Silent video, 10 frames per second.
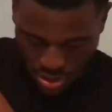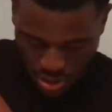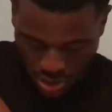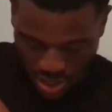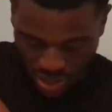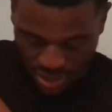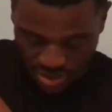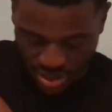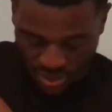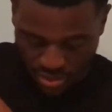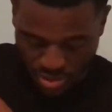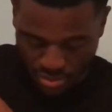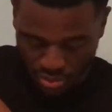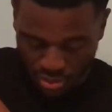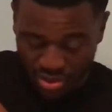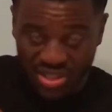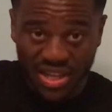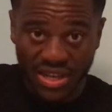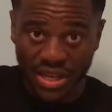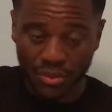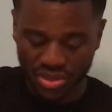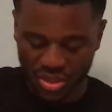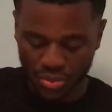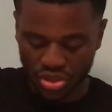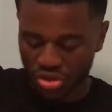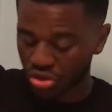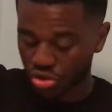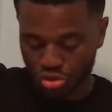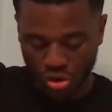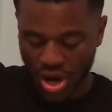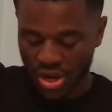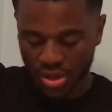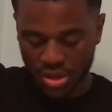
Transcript: Like I said, remember what we're saying here. We said we're just going to try.